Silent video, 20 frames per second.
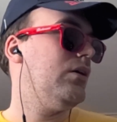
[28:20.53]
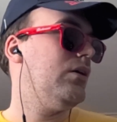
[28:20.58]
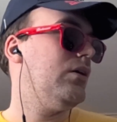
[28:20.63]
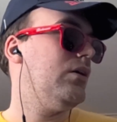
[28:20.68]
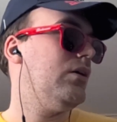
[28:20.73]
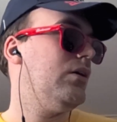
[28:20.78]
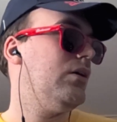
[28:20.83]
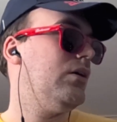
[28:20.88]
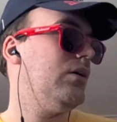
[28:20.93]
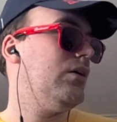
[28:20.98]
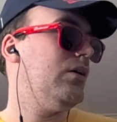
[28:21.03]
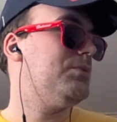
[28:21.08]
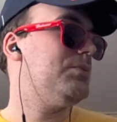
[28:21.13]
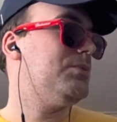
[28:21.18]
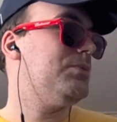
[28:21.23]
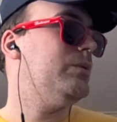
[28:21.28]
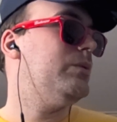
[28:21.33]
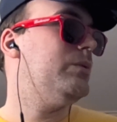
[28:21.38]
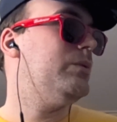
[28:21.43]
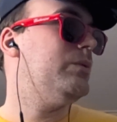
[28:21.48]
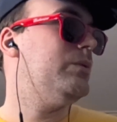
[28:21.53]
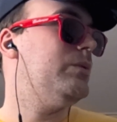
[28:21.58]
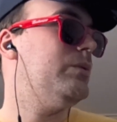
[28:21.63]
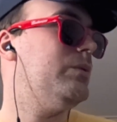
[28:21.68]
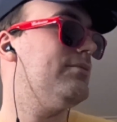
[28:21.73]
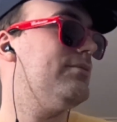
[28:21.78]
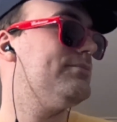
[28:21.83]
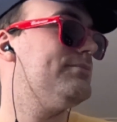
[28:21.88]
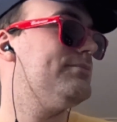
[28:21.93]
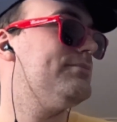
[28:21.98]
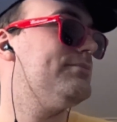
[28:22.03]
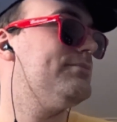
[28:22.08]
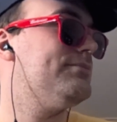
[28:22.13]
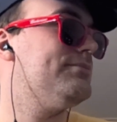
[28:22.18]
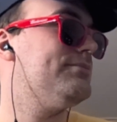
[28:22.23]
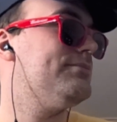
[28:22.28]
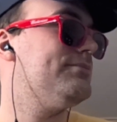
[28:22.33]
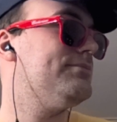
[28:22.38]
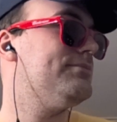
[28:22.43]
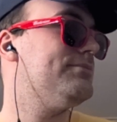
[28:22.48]
I should probably do that.
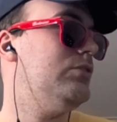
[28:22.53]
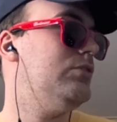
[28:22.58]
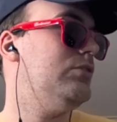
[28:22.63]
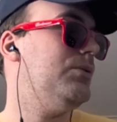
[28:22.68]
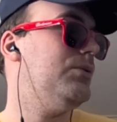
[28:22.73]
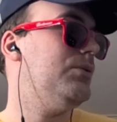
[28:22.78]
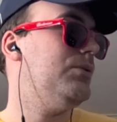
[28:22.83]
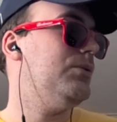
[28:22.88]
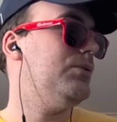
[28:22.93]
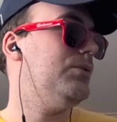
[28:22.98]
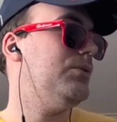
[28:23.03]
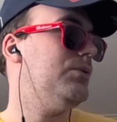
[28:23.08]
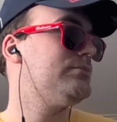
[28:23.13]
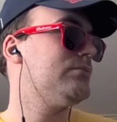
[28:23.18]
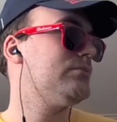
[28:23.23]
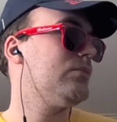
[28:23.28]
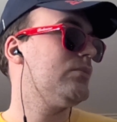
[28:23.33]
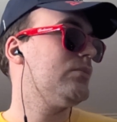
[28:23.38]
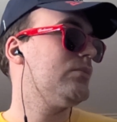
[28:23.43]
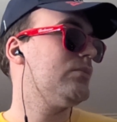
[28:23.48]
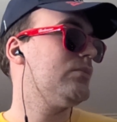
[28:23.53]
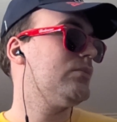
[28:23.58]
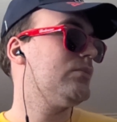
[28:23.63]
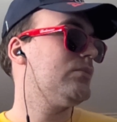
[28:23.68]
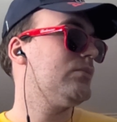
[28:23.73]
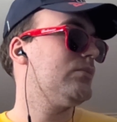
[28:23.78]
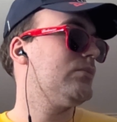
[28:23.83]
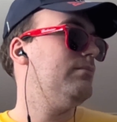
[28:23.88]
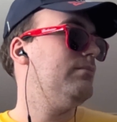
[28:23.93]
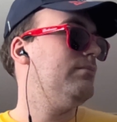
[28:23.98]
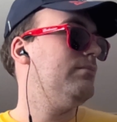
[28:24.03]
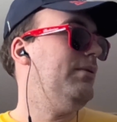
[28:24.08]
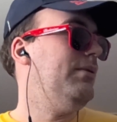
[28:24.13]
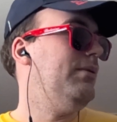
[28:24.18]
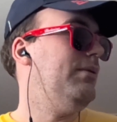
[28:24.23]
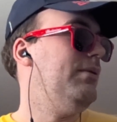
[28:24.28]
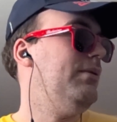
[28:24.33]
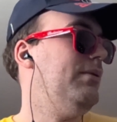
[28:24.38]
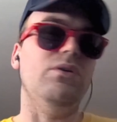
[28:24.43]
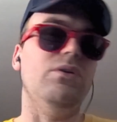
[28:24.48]
So maybe that's
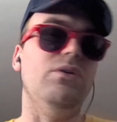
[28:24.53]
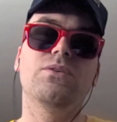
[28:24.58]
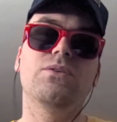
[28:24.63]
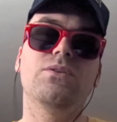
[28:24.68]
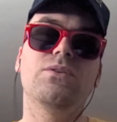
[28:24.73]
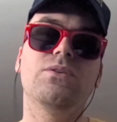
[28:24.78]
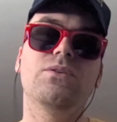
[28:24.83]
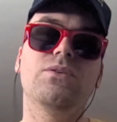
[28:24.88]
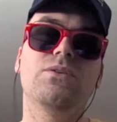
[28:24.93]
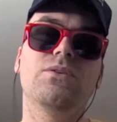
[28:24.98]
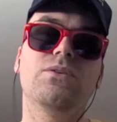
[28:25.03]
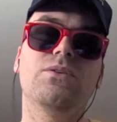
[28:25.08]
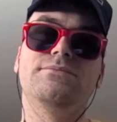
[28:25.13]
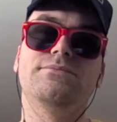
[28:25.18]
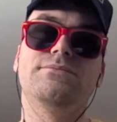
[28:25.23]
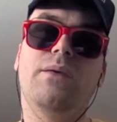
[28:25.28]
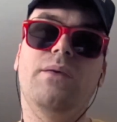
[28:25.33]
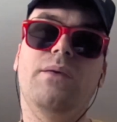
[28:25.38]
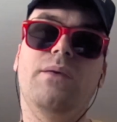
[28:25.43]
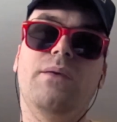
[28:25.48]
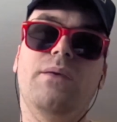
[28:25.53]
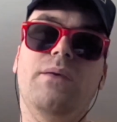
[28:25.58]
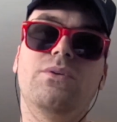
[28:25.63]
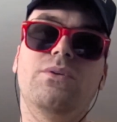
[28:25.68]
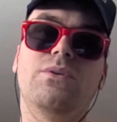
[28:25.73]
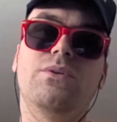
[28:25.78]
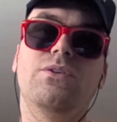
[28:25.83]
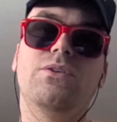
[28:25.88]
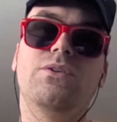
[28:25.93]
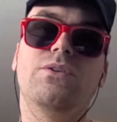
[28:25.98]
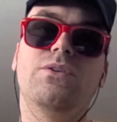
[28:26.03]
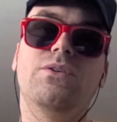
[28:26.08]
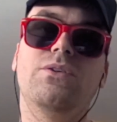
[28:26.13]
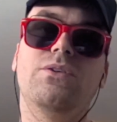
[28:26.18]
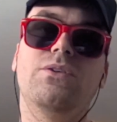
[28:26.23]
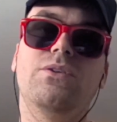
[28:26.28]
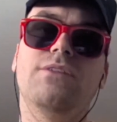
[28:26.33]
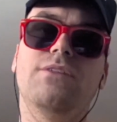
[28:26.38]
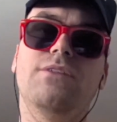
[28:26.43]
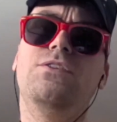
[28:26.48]
what I'll do.
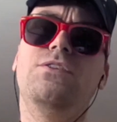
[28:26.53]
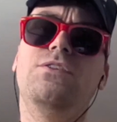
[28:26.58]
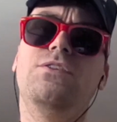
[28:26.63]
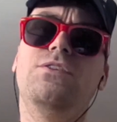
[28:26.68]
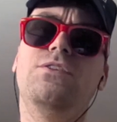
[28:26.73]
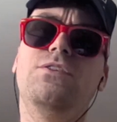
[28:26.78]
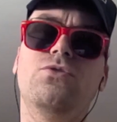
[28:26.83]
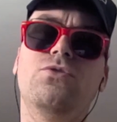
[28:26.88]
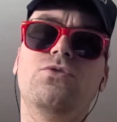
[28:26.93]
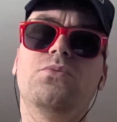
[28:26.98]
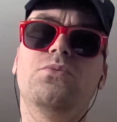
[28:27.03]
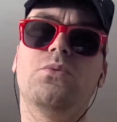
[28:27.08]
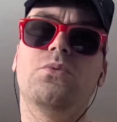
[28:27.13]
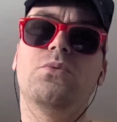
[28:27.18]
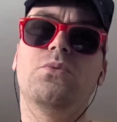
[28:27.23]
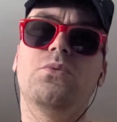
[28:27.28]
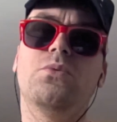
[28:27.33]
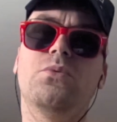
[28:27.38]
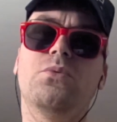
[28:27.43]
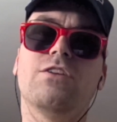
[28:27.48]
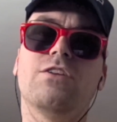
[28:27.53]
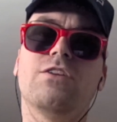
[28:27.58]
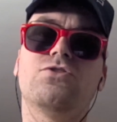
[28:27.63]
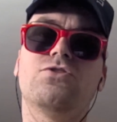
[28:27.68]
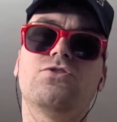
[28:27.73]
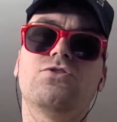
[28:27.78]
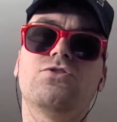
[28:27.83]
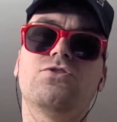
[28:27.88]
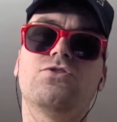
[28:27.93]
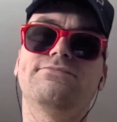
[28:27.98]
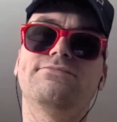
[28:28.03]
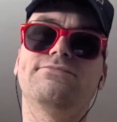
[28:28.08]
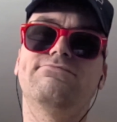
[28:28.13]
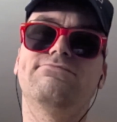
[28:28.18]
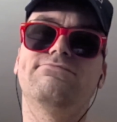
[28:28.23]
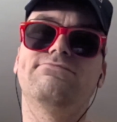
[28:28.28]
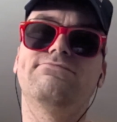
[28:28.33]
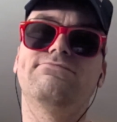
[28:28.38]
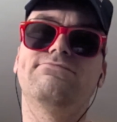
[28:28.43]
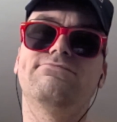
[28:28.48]
The future of Warsmash.
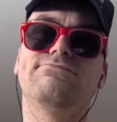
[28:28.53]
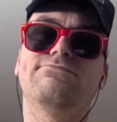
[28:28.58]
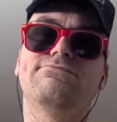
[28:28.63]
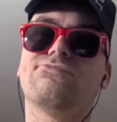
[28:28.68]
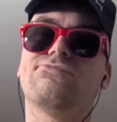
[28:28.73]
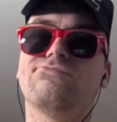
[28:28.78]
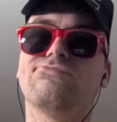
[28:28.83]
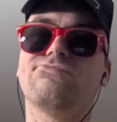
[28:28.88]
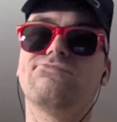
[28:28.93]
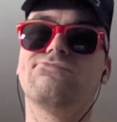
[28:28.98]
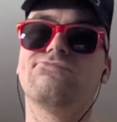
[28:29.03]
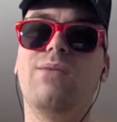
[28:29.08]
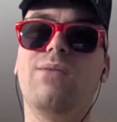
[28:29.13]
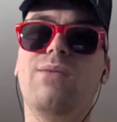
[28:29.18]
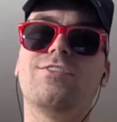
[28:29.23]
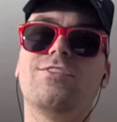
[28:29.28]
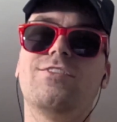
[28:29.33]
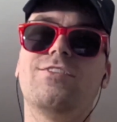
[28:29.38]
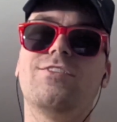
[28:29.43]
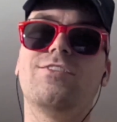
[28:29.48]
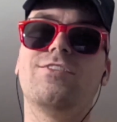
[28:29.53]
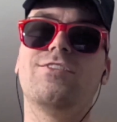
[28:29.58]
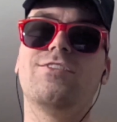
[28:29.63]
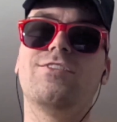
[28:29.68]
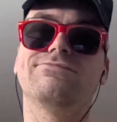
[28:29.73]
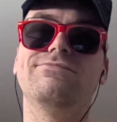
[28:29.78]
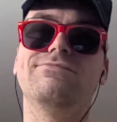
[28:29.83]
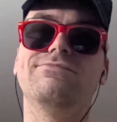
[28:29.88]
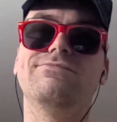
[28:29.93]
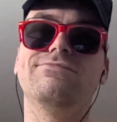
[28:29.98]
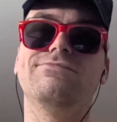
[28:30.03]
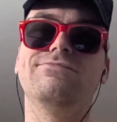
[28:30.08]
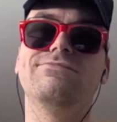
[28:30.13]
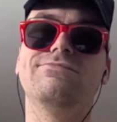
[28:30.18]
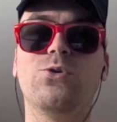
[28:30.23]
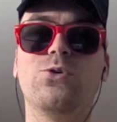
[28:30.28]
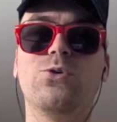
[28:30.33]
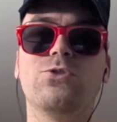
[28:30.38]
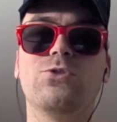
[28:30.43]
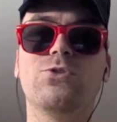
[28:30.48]
Maybe it's not
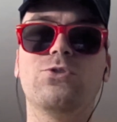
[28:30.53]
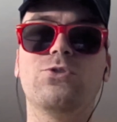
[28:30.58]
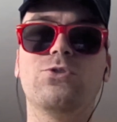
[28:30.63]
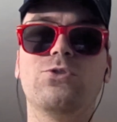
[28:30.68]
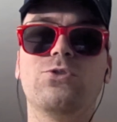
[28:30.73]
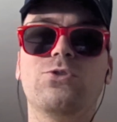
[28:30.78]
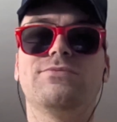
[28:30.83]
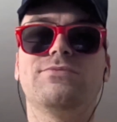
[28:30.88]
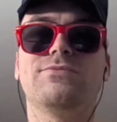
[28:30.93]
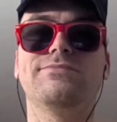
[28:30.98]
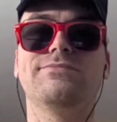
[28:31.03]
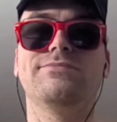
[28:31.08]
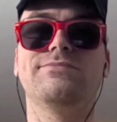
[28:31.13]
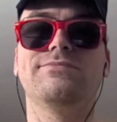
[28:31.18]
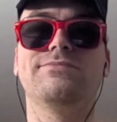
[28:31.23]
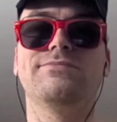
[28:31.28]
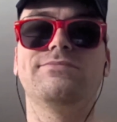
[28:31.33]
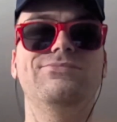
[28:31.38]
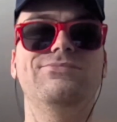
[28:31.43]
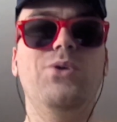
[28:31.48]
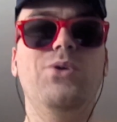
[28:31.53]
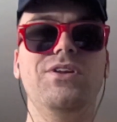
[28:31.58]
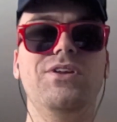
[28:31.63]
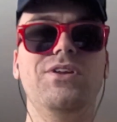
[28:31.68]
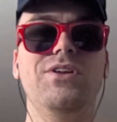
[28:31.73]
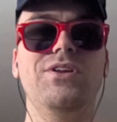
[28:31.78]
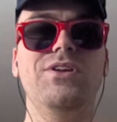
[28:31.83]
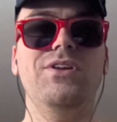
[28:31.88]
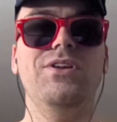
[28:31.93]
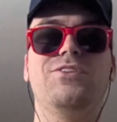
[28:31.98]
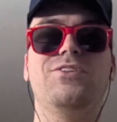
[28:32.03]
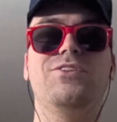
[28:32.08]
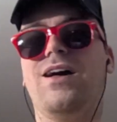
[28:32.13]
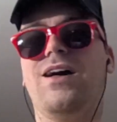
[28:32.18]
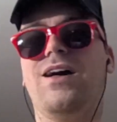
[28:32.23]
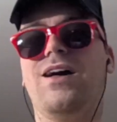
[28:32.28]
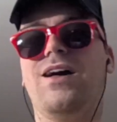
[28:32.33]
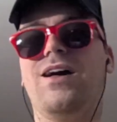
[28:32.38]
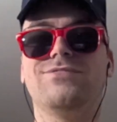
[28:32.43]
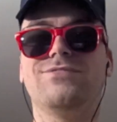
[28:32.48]
Warsmash. What are you going to do about
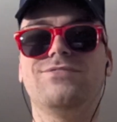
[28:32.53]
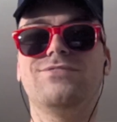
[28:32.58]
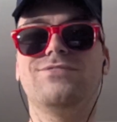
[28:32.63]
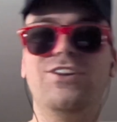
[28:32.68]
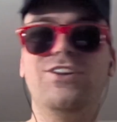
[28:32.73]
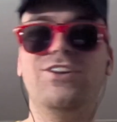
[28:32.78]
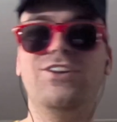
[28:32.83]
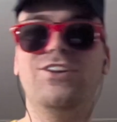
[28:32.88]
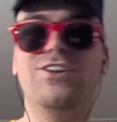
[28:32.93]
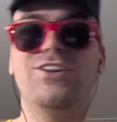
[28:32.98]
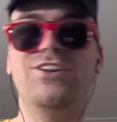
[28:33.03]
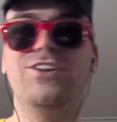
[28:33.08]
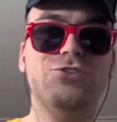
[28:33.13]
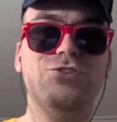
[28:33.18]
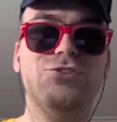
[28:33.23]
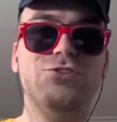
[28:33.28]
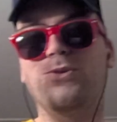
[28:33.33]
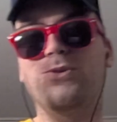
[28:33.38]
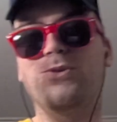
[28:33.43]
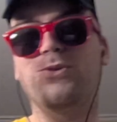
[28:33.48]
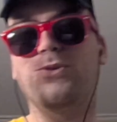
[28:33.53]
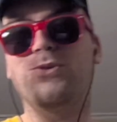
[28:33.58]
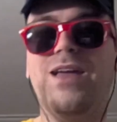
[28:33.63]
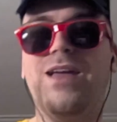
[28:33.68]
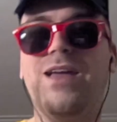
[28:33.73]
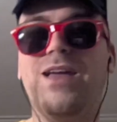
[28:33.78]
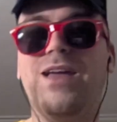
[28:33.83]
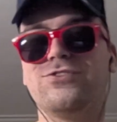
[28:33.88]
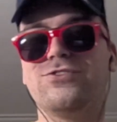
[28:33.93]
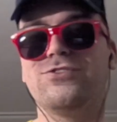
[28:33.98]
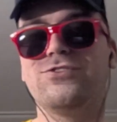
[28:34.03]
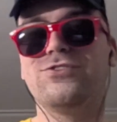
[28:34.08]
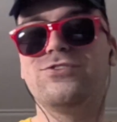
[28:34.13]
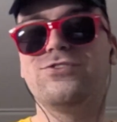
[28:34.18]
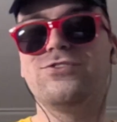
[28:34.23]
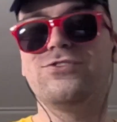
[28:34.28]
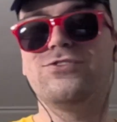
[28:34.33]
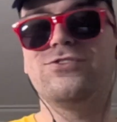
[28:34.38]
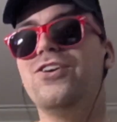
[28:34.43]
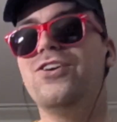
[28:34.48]
it? Are you going to go finish Warsmash on your
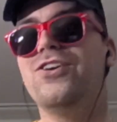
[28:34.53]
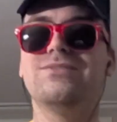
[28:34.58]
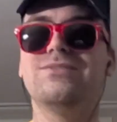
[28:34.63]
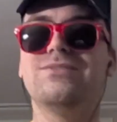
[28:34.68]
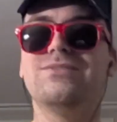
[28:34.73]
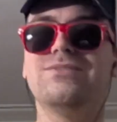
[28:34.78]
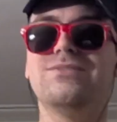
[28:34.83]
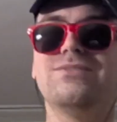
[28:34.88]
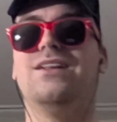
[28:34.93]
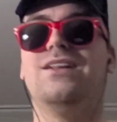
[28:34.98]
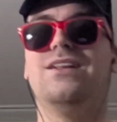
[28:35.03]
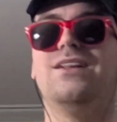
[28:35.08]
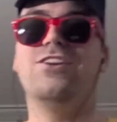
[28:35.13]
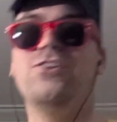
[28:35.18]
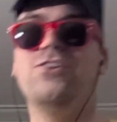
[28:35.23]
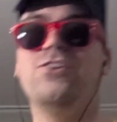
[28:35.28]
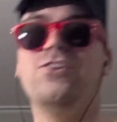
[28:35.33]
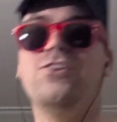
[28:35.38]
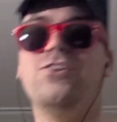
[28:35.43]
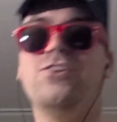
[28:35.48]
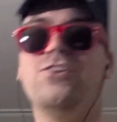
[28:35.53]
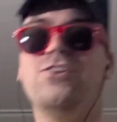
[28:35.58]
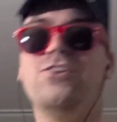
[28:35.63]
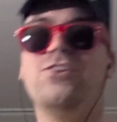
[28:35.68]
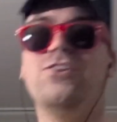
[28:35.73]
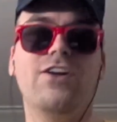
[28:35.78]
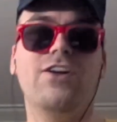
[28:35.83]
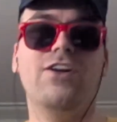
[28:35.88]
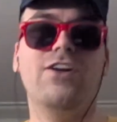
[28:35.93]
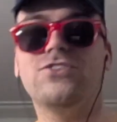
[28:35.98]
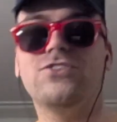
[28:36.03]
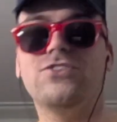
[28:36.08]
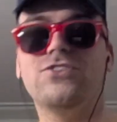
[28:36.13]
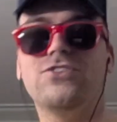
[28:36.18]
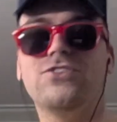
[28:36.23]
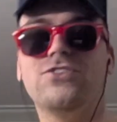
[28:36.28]
own? Are you inspired? You listen to me